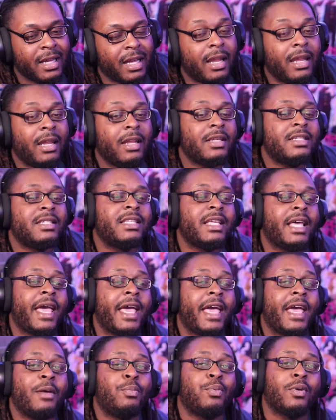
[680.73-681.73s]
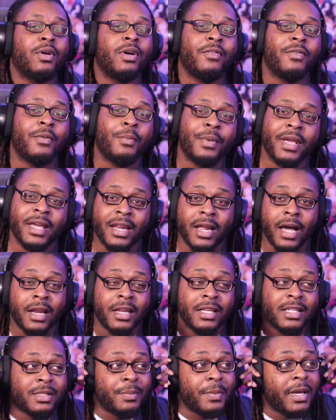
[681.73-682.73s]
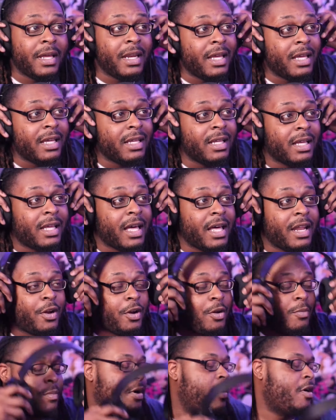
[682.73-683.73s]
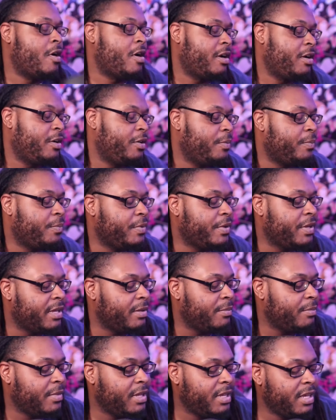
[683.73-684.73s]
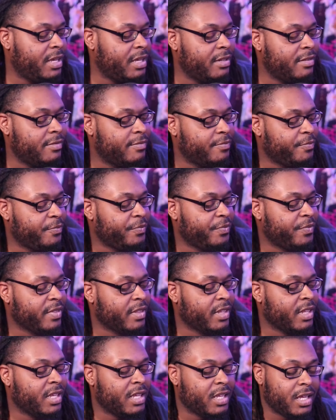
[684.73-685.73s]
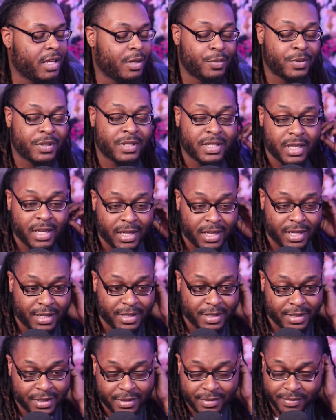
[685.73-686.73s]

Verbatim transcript: A little sad, bruh, if I'm being honest, man. It, it kind of hurt my heart a little bit, man. It was, uh,